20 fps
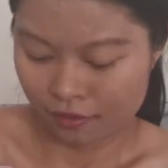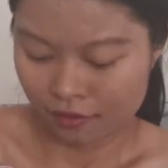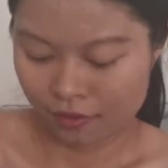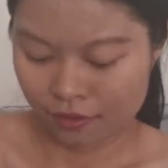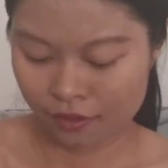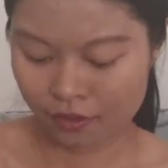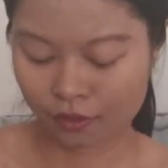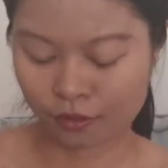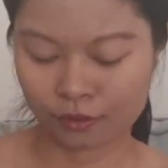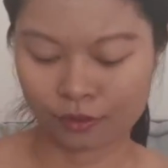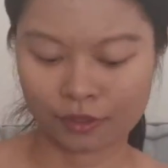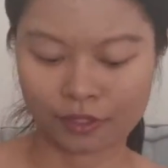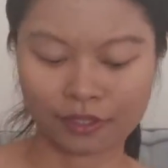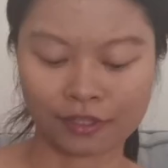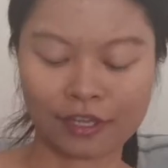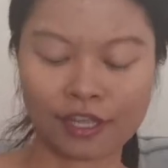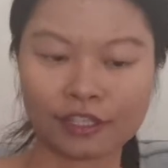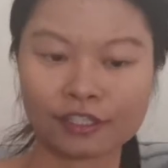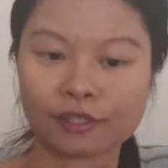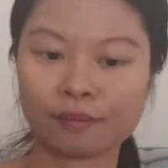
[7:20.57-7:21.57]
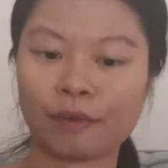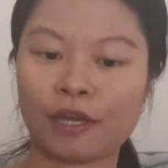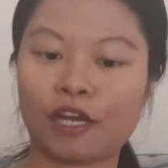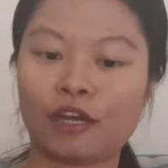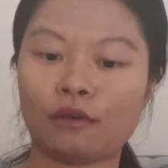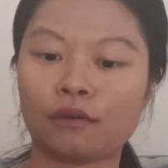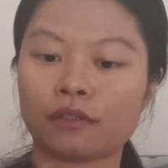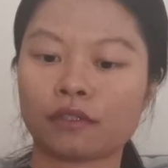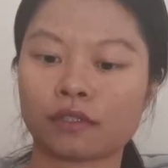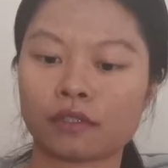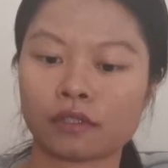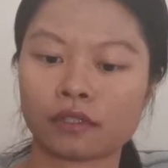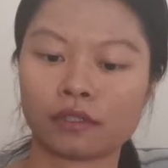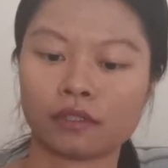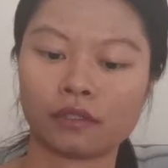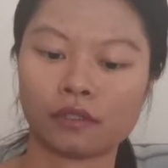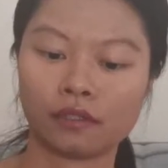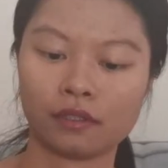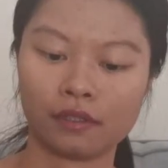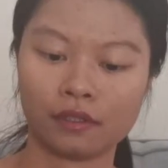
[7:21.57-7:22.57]
So the next pouch,
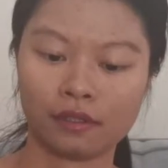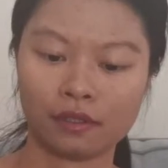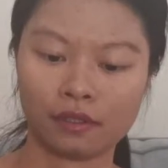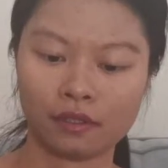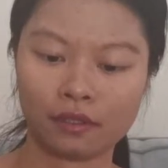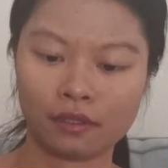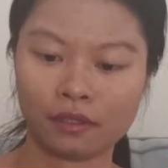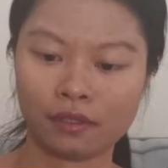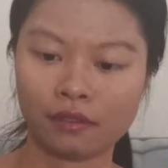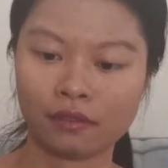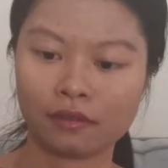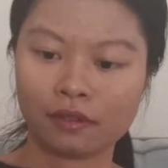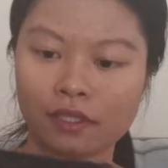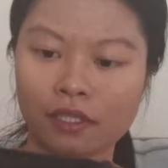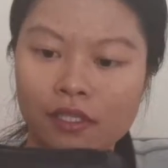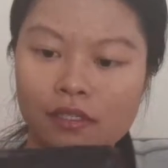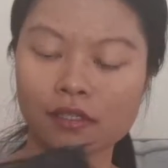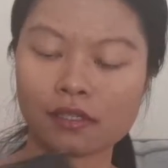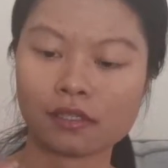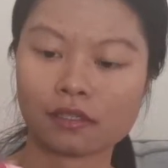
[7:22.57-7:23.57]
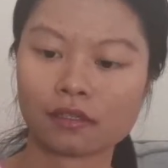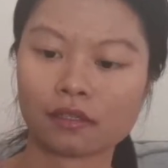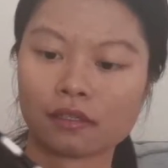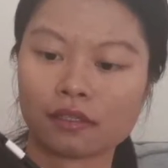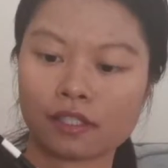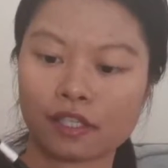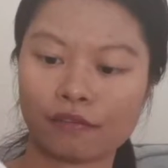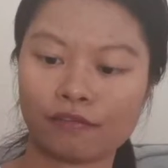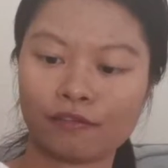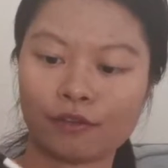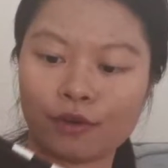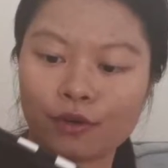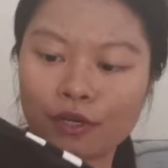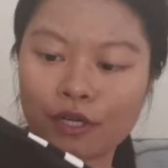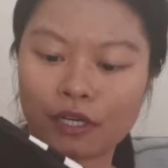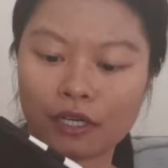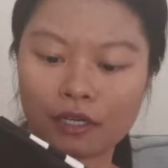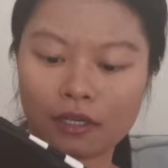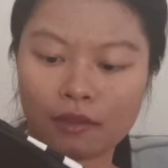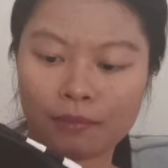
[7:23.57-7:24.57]
this is a
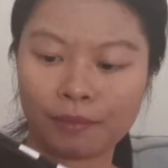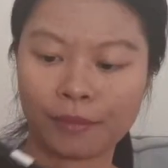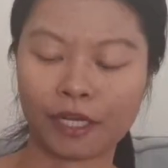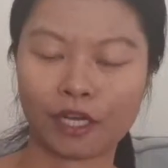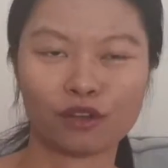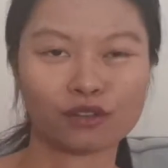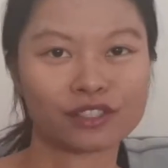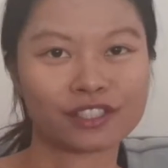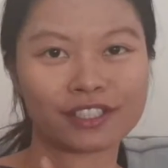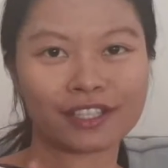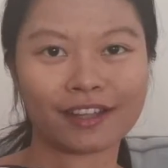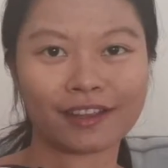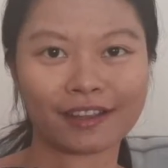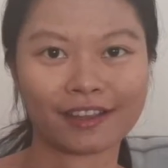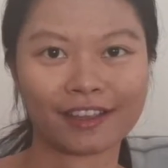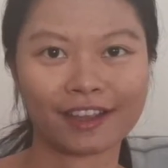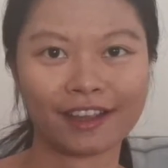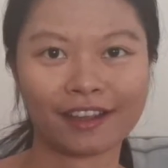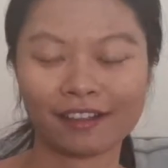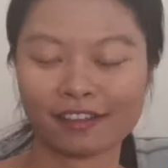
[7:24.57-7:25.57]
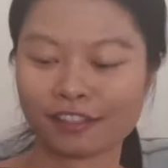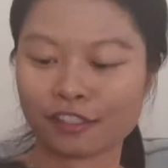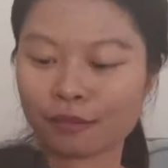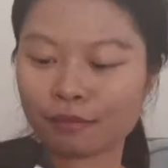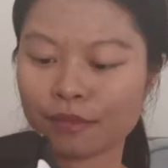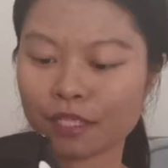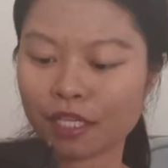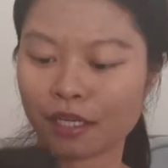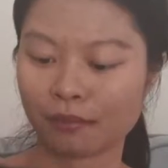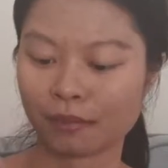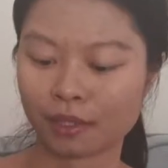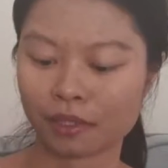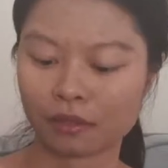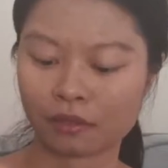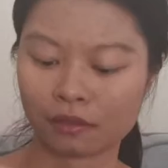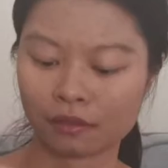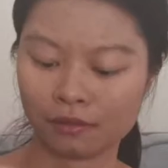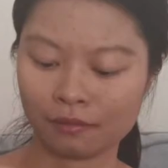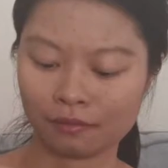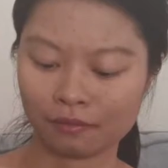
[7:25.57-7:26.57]
Sephora pouch that I got some time ago.
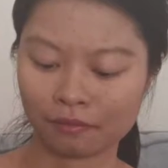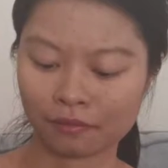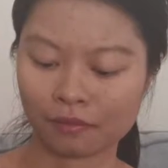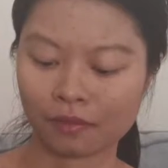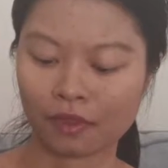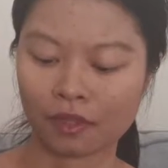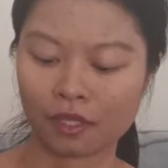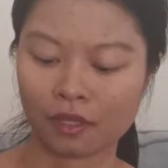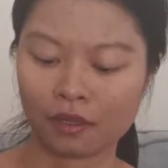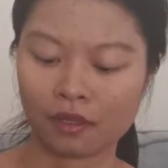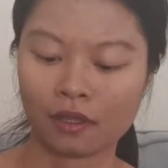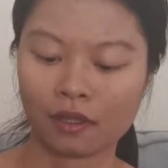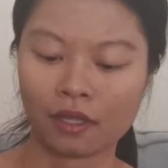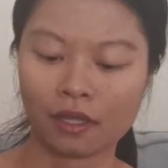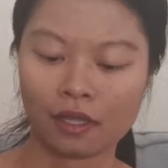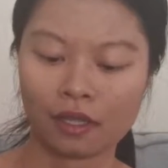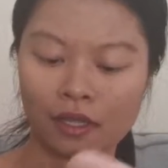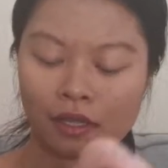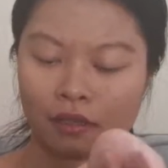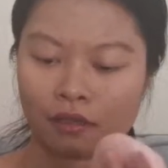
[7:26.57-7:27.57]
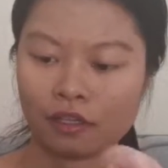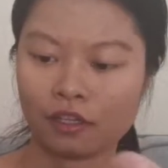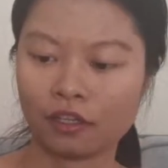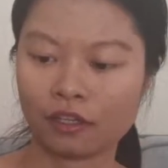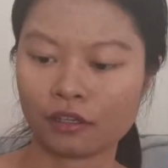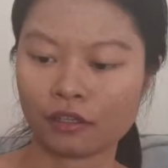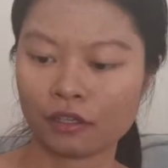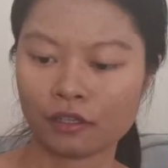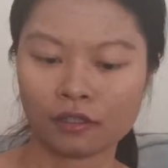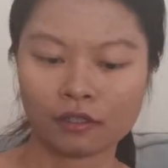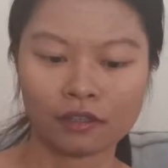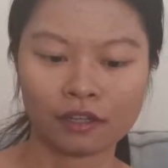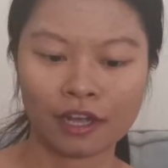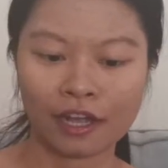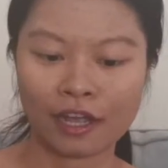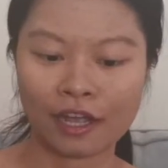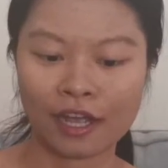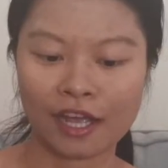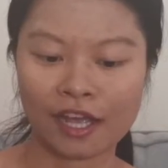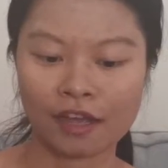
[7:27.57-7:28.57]
And here
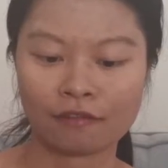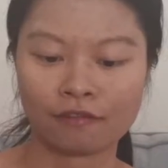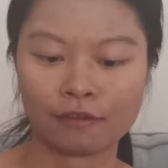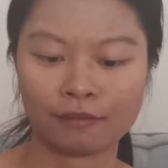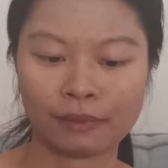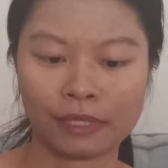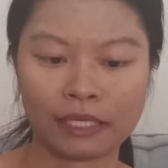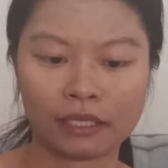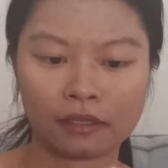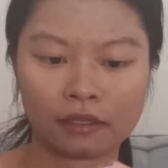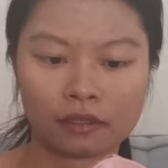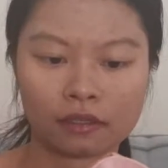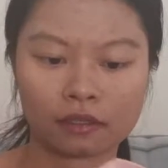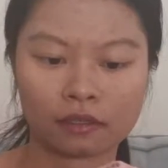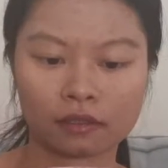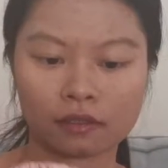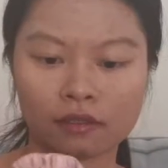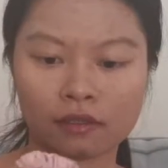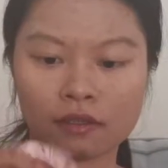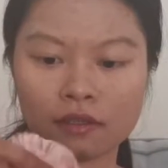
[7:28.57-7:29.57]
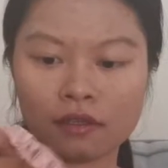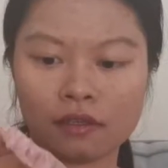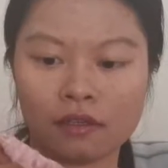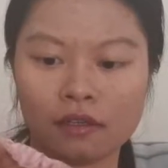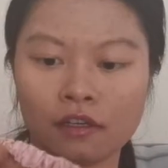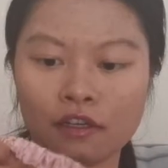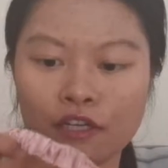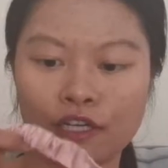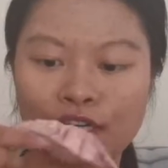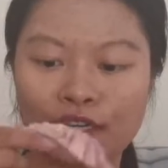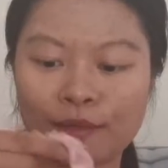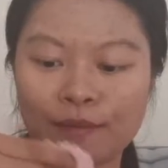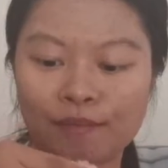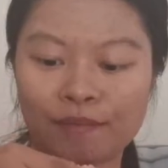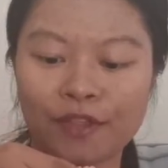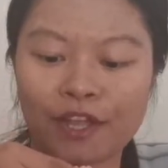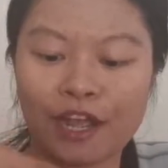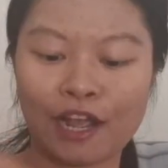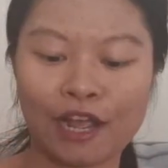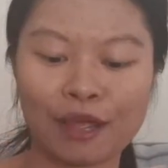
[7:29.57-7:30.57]
I have a pink
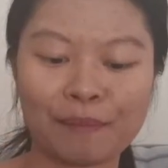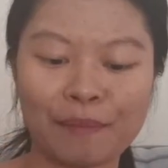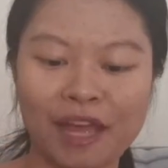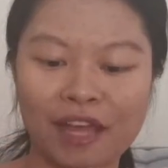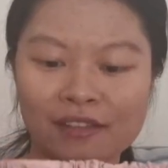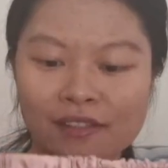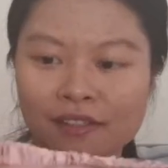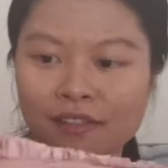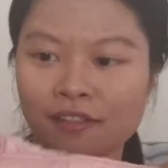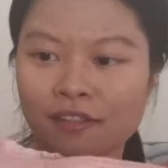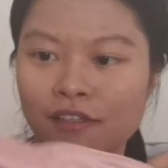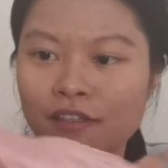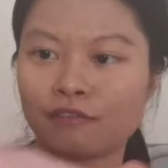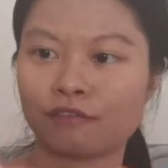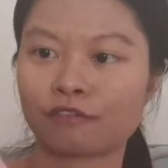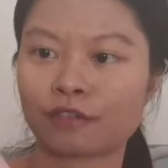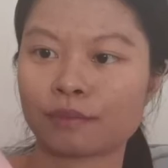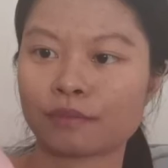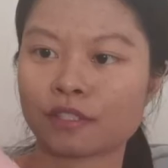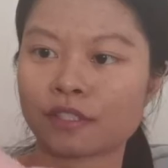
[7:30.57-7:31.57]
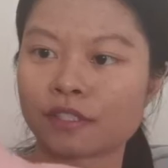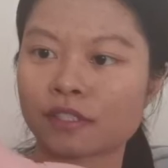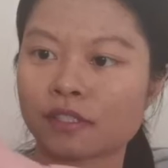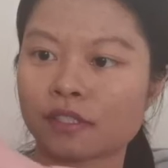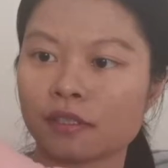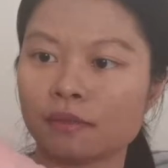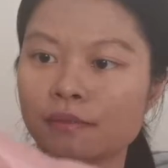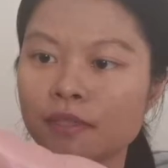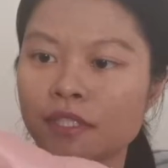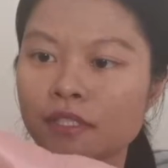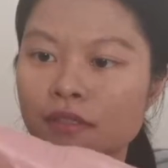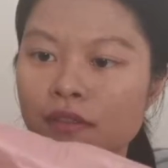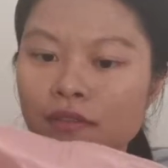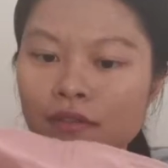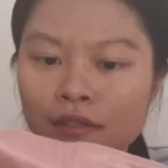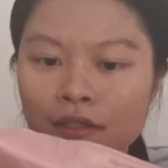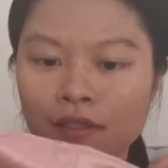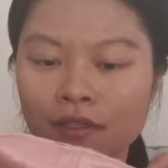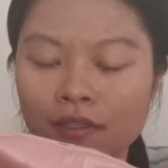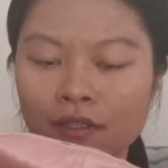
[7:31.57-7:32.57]
eye mask from Slip
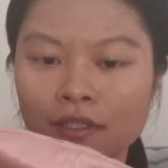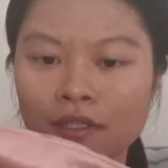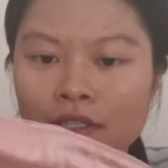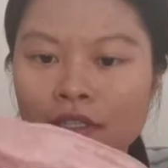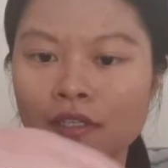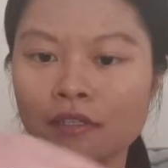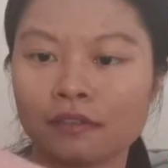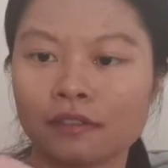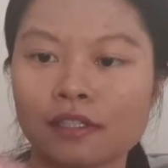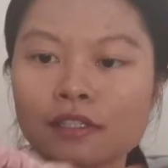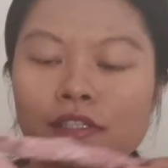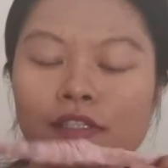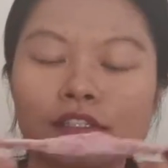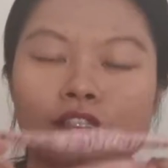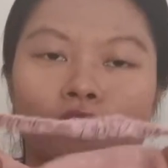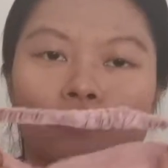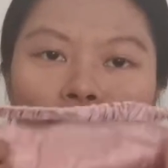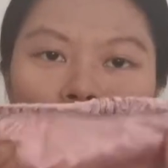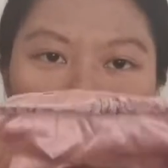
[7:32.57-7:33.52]
Soak. This is a